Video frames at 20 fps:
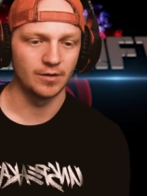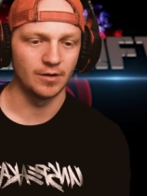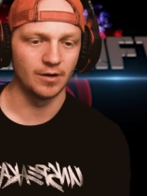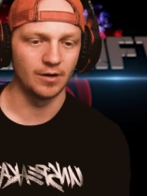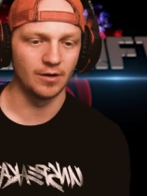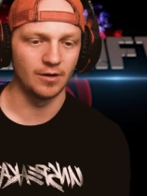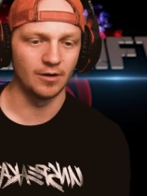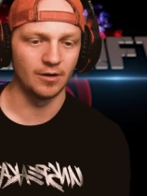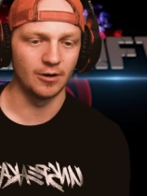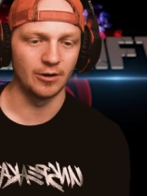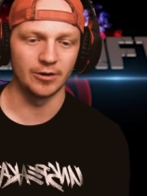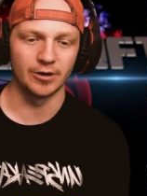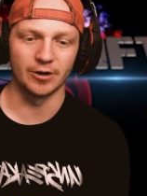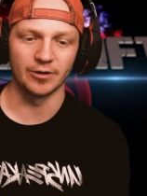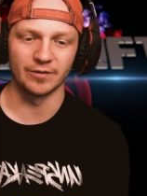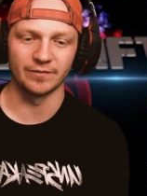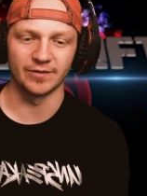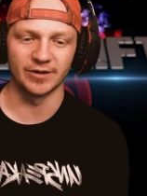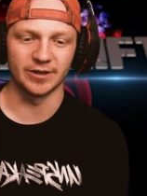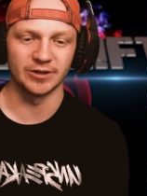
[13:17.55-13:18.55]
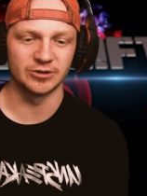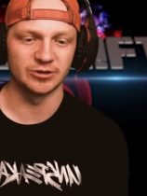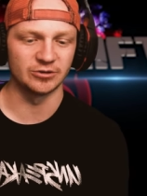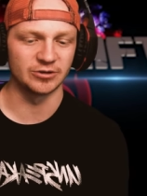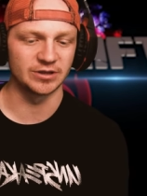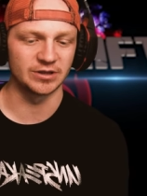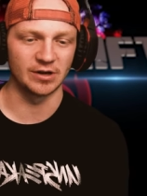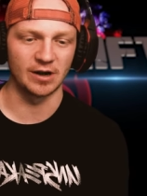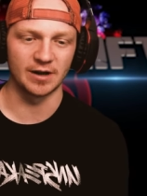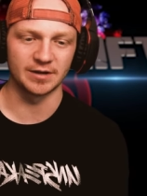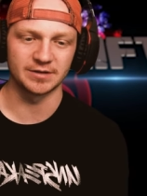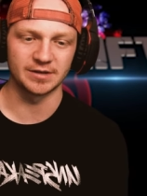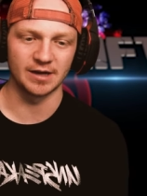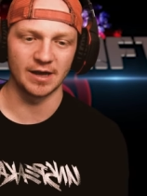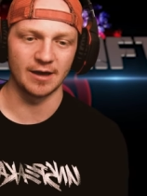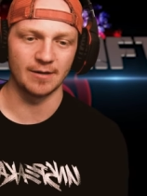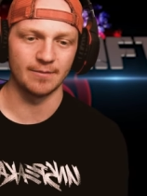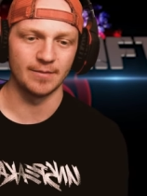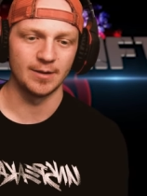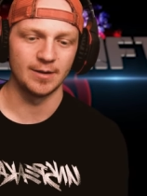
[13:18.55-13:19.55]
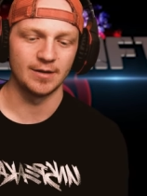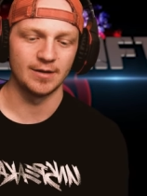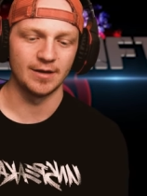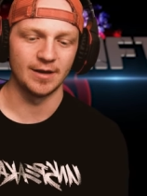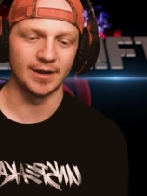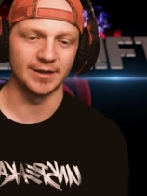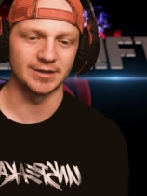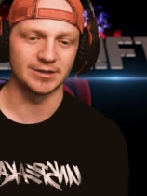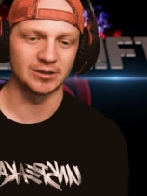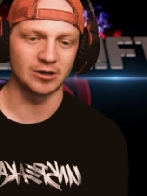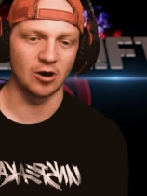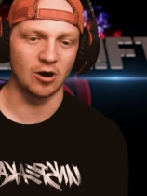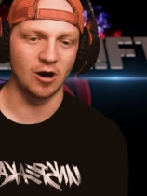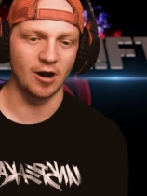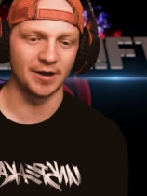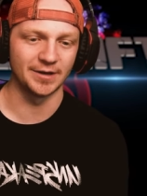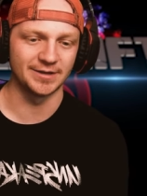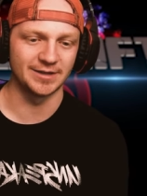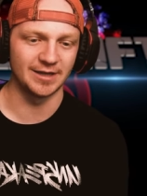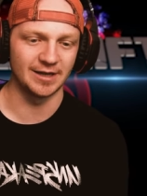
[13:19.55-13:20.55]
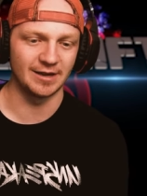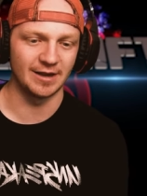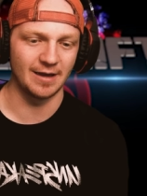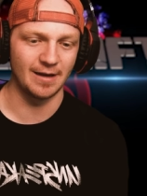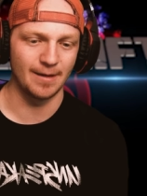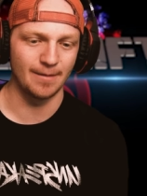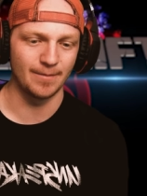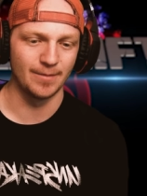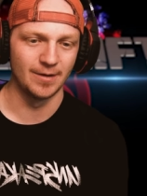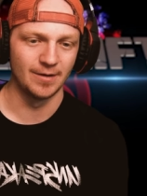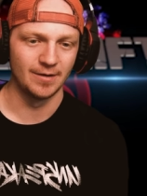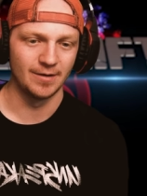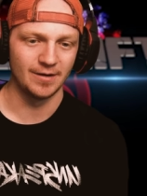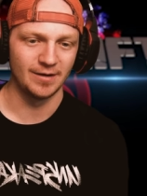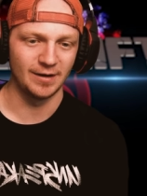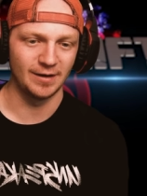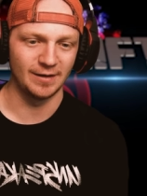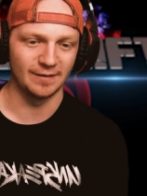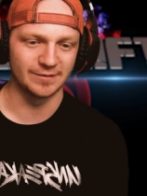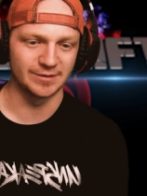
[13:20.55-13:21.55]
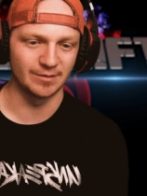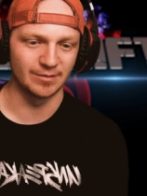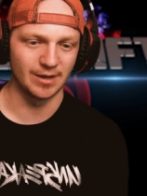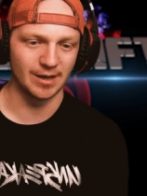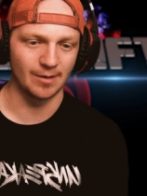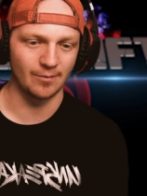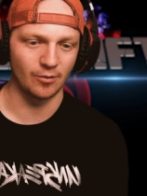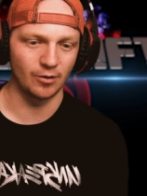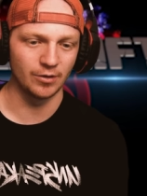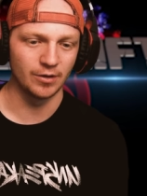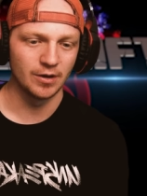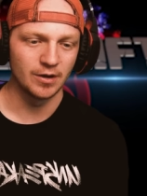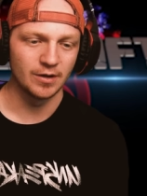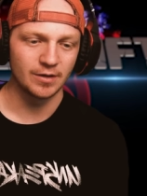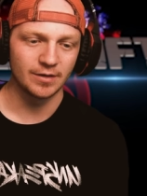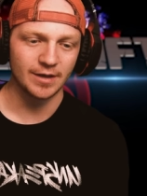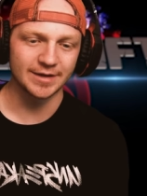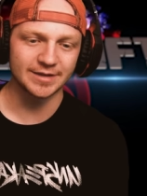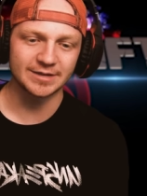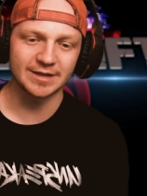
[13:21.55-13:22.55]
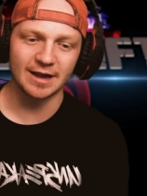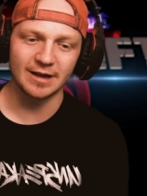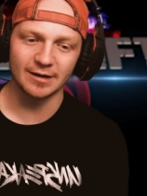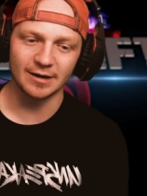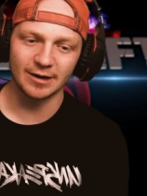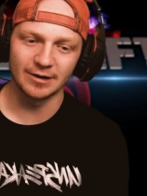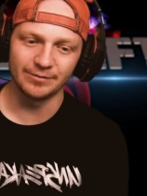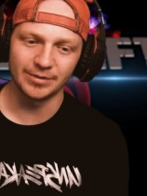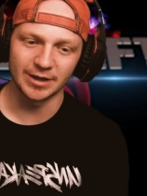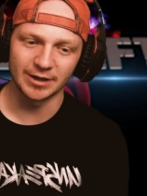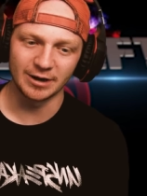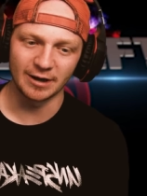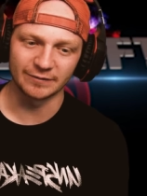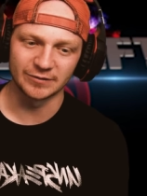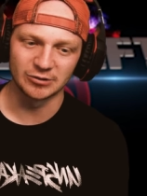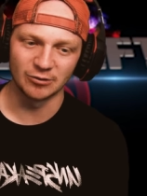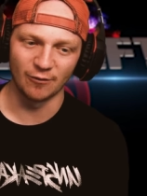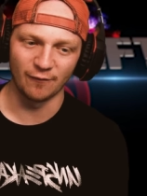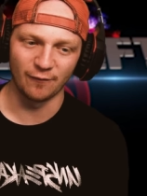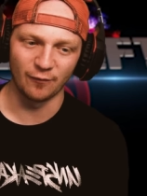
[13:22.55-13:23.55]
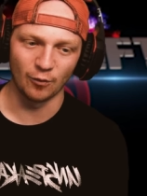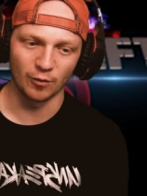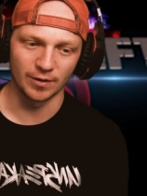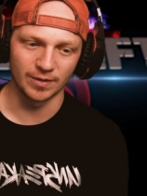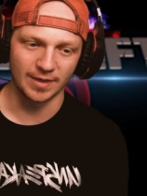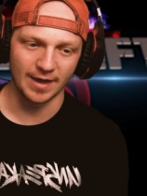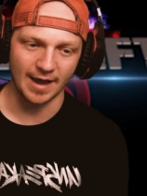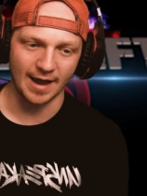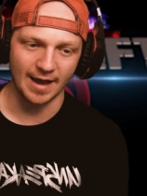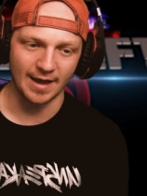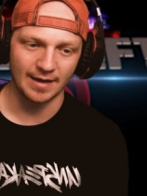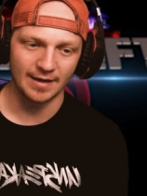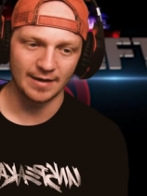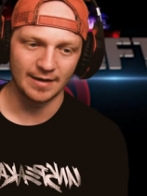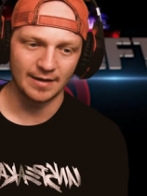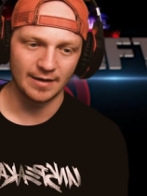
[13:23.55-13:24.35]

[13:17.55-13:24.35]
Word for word: Oh, no, the villager is taunting him. It's taunting him. Gives him the emerald. That's not gonna be enough to afford that.